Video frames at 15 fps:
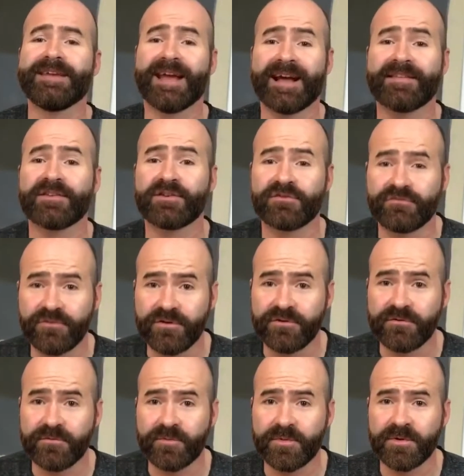as a
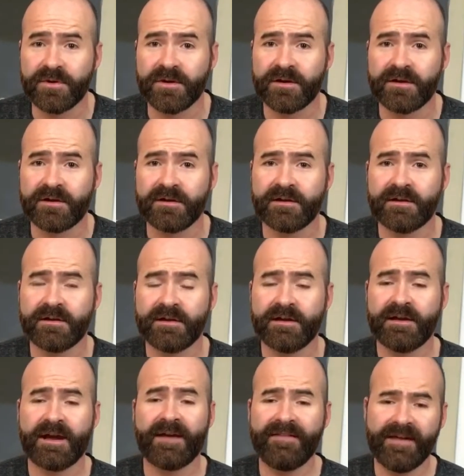group.
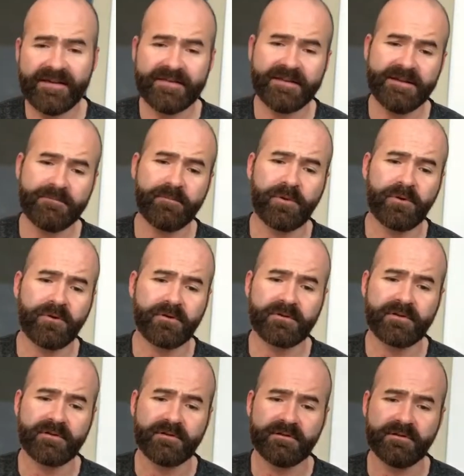And that's
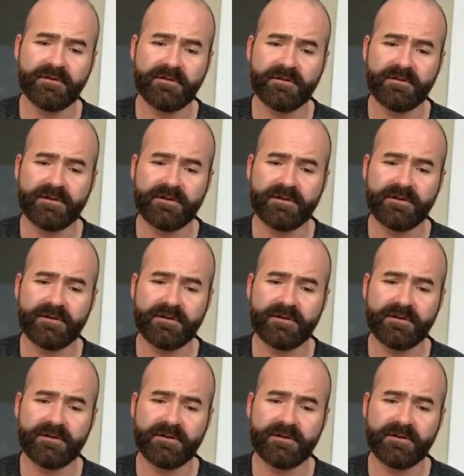important